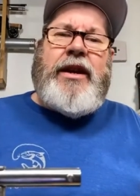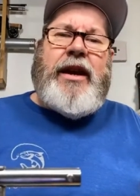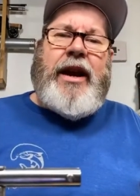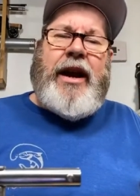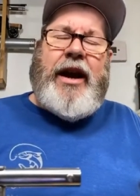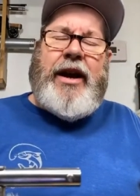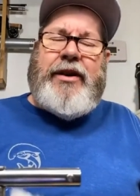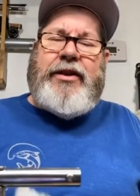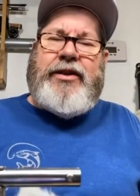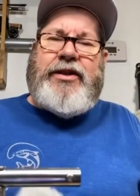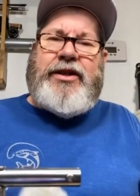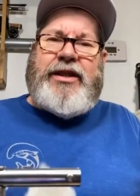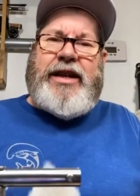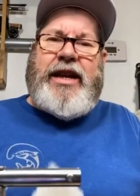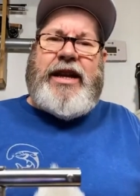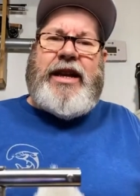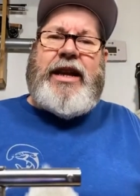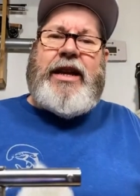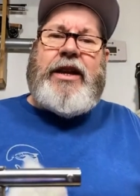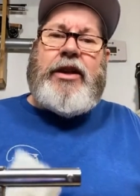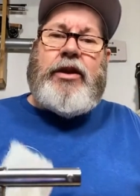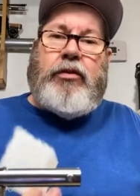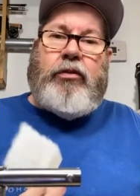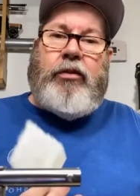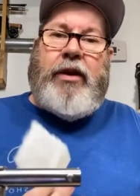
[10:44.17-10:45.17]

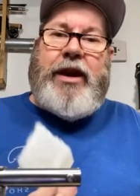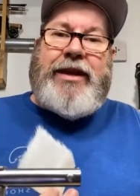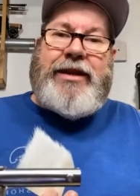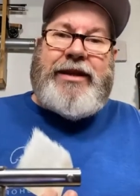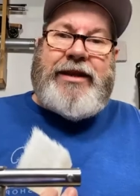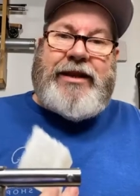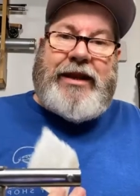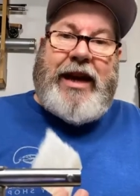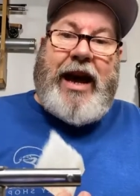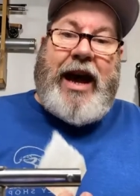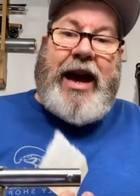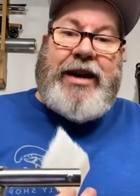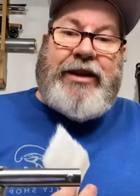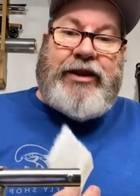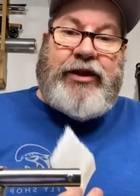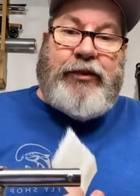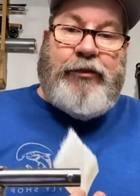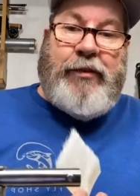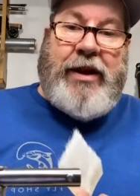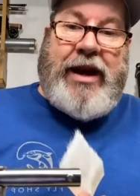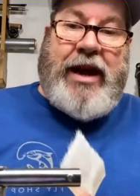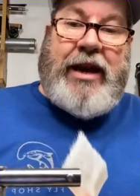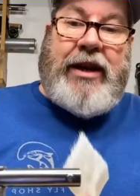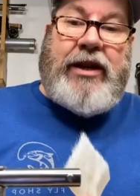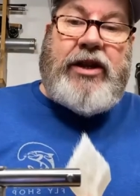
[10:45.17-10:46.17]
Understanding thread size
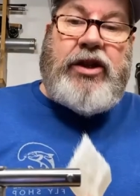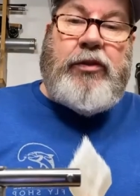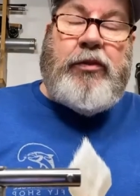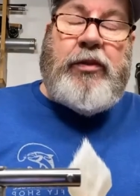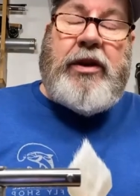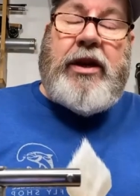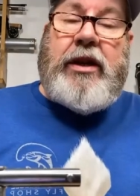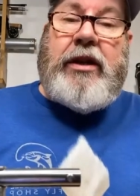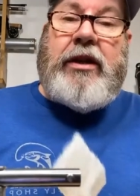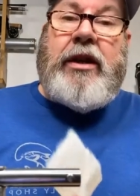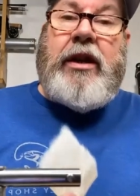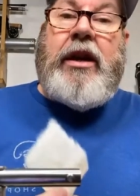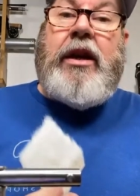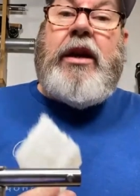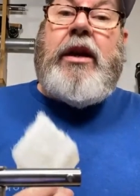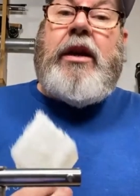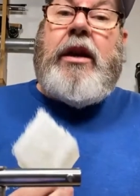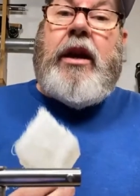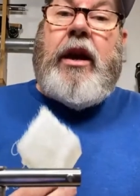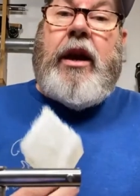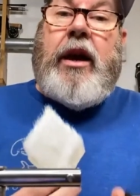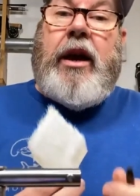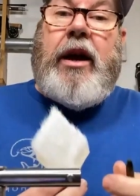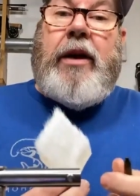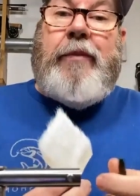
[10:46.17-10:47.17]
management,
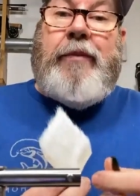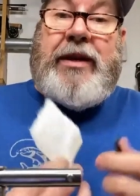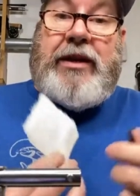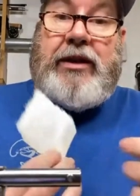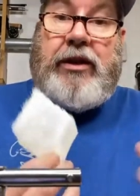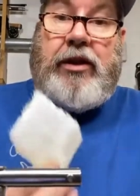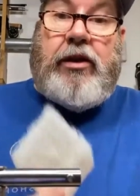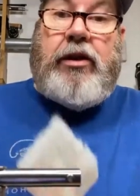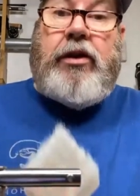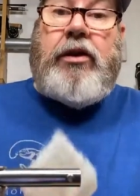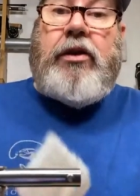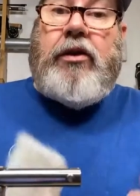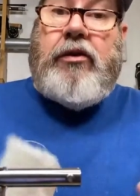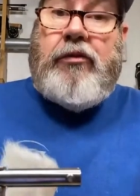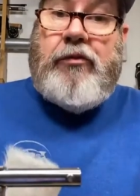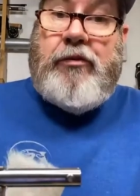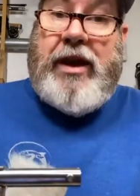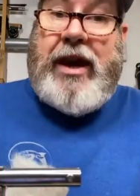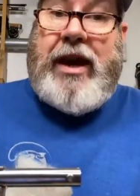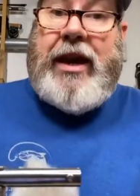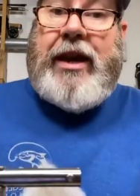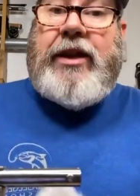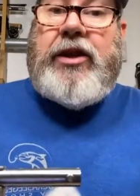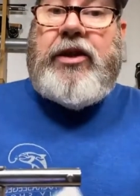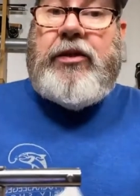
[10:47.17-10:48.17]
material
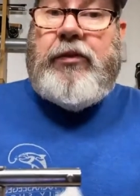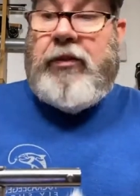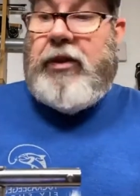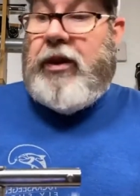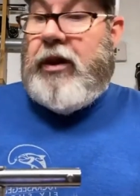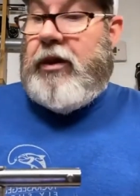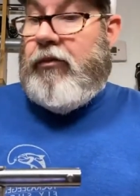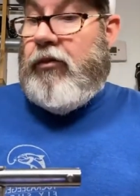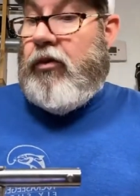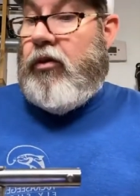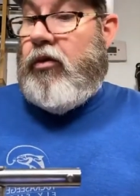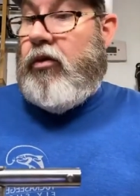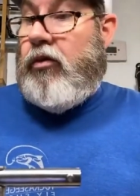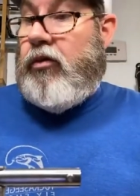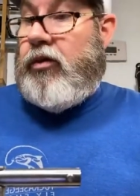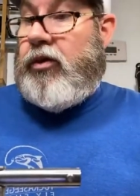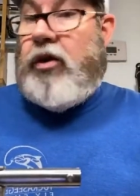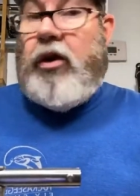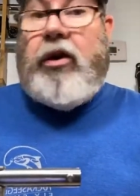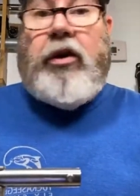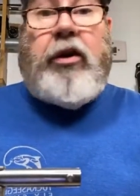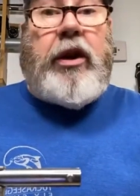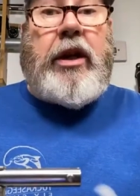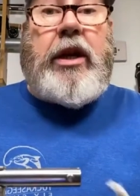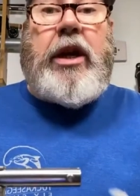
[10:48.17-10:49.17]
management will
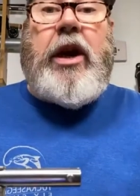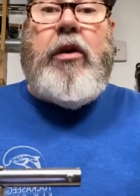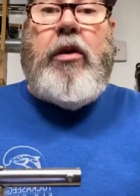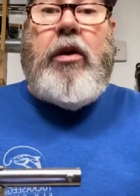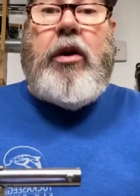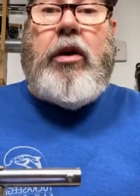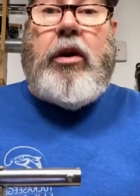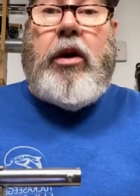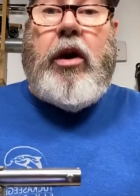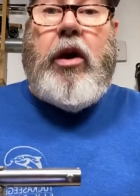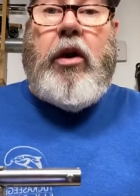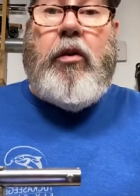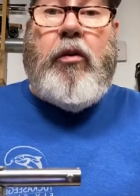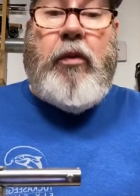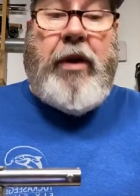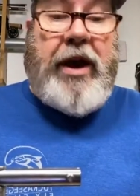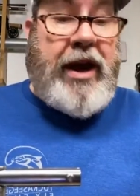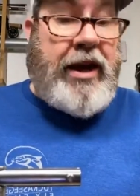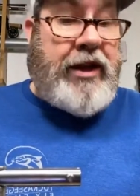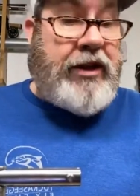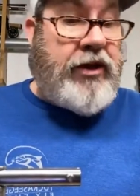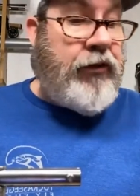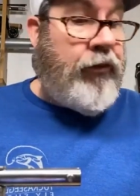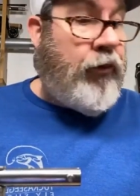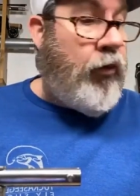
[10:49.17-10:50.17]
certainly go a long
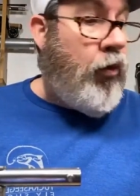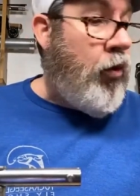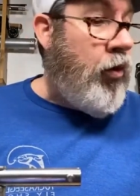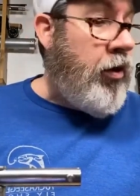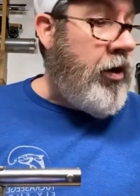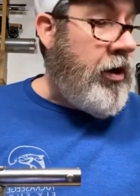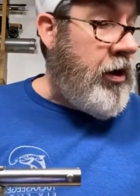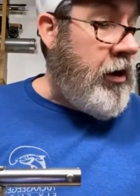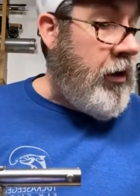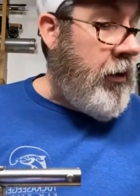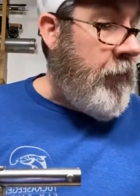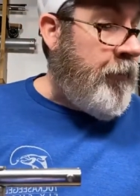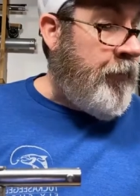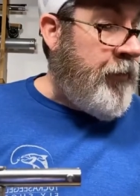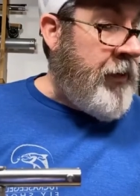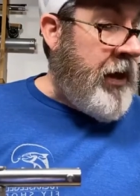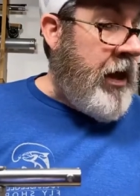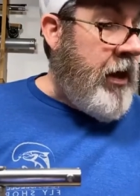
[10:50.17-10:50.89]
ways for you.